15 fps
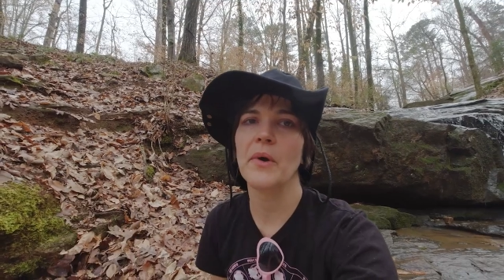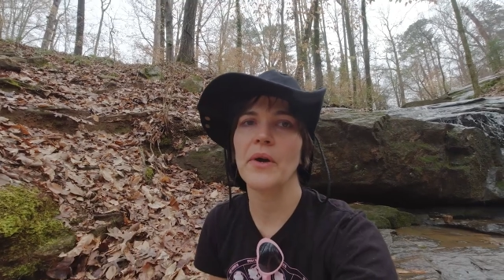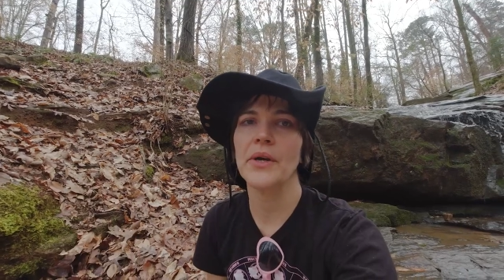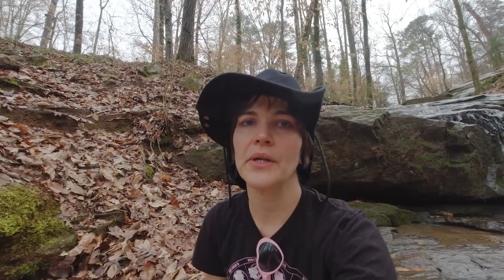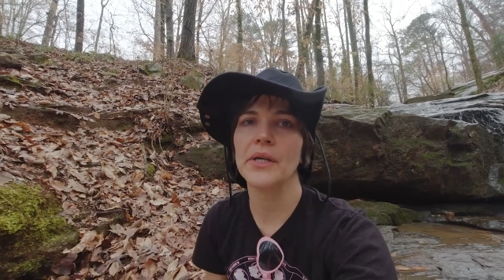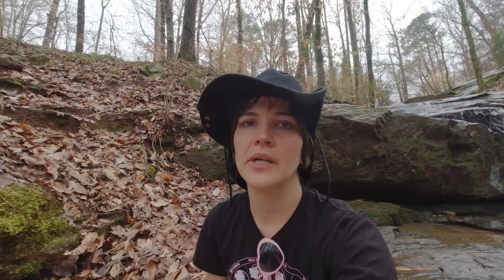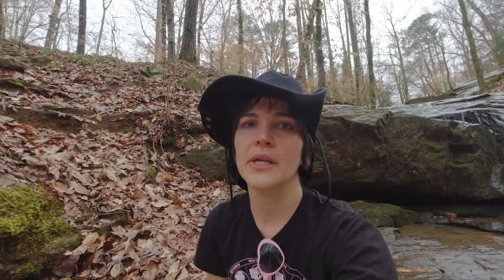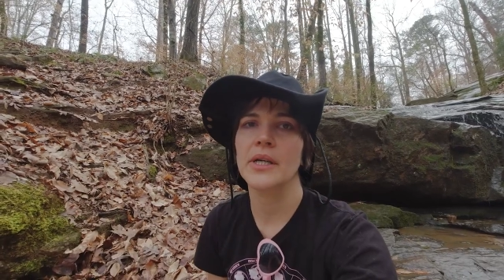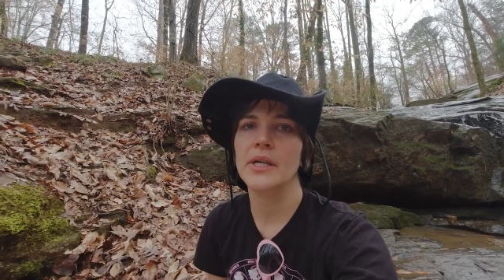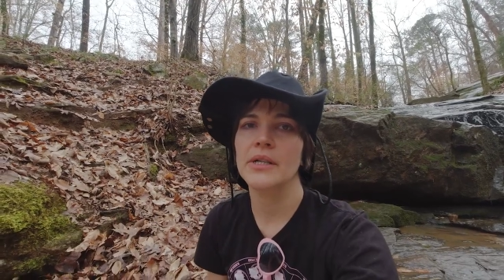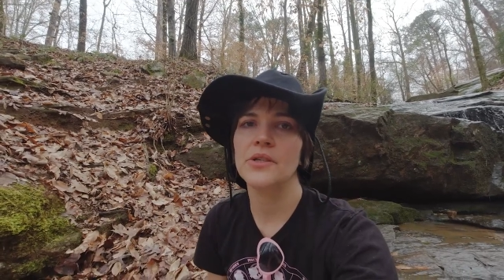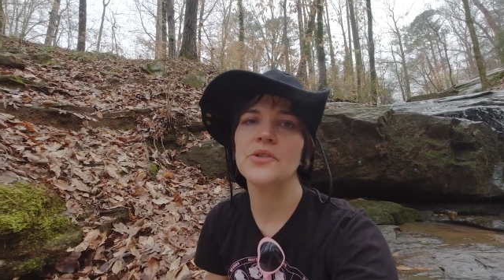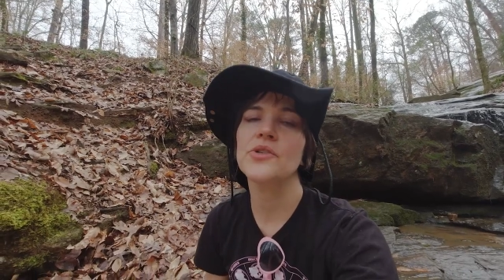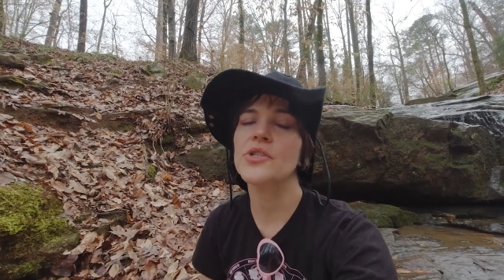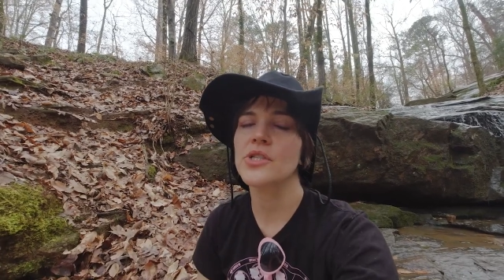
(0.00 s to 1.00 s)
park.
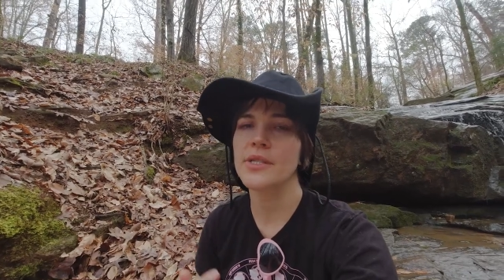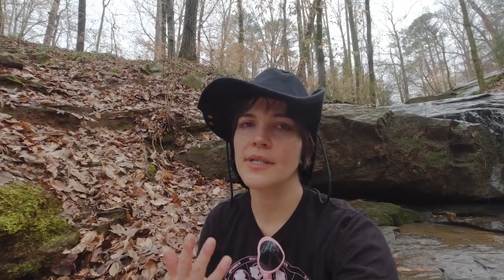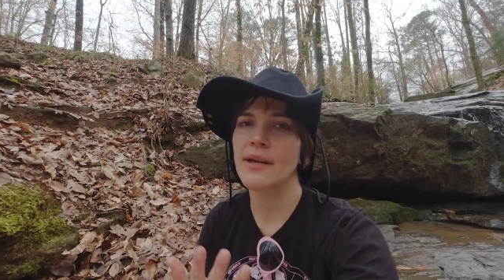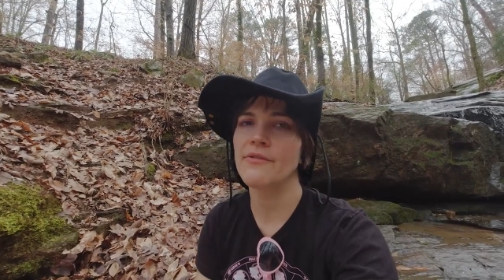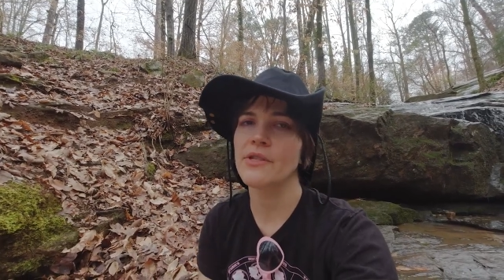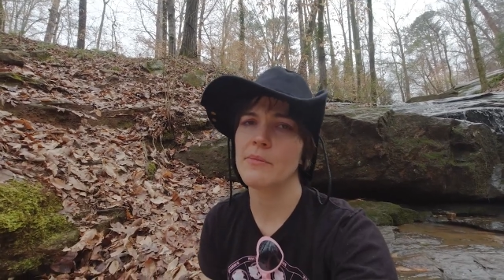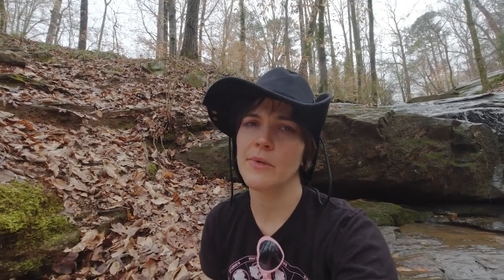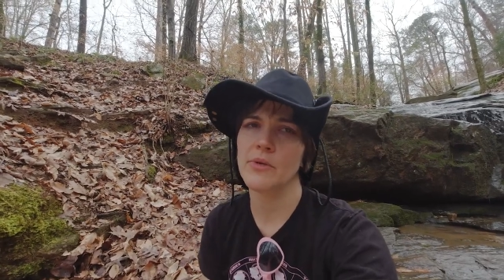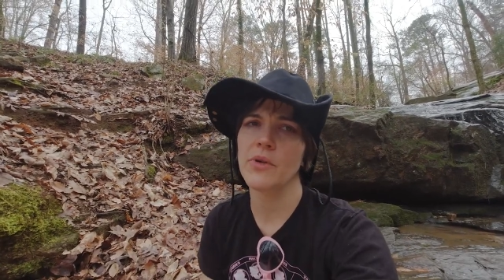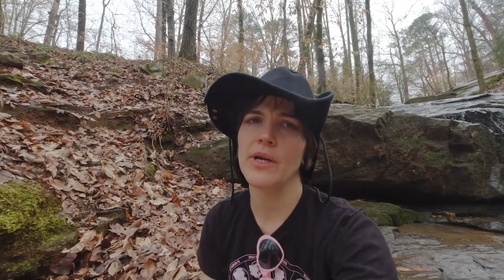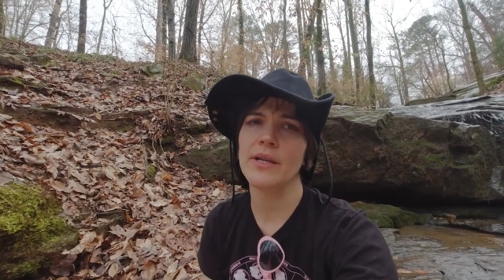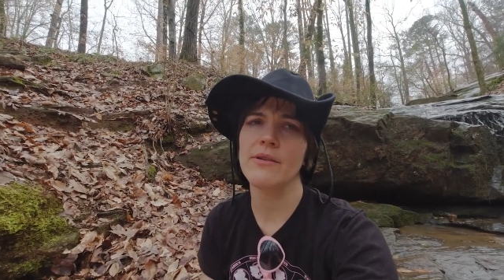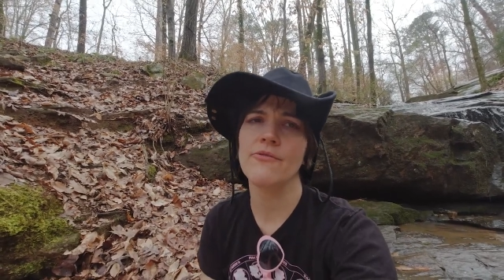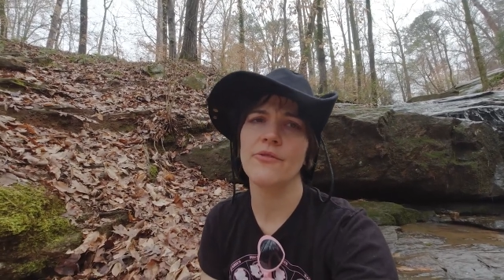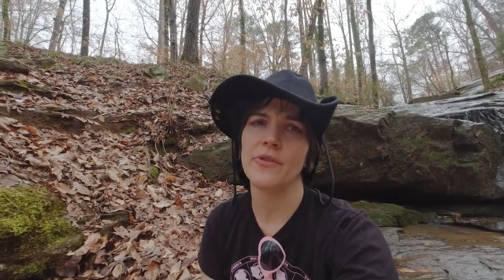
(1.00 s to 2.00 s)
You just have to be
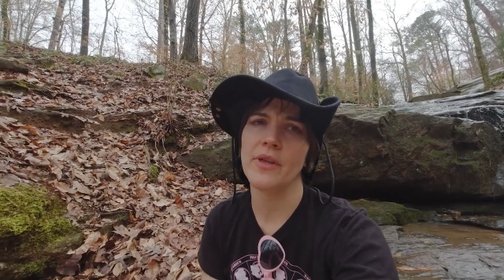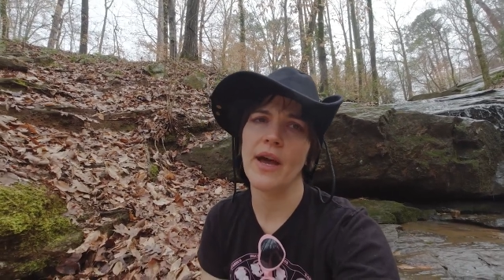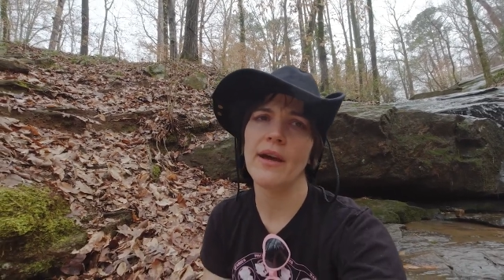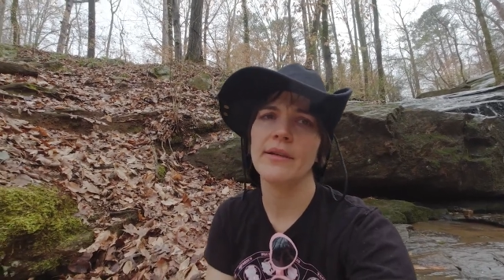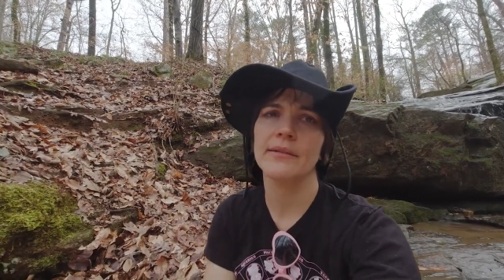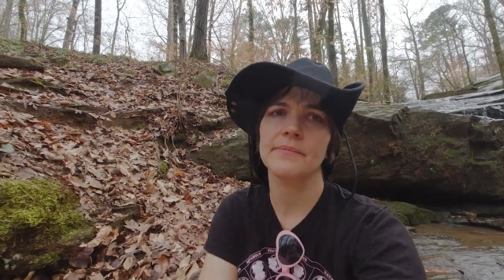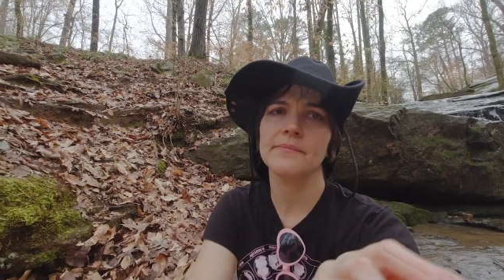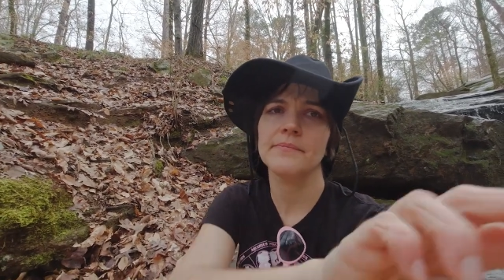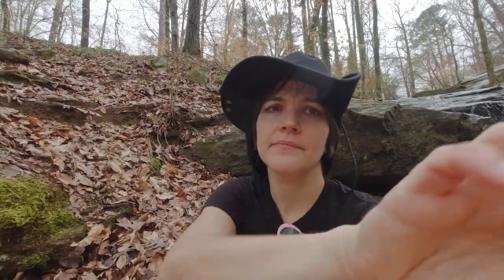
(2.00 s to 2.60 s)
ready for that.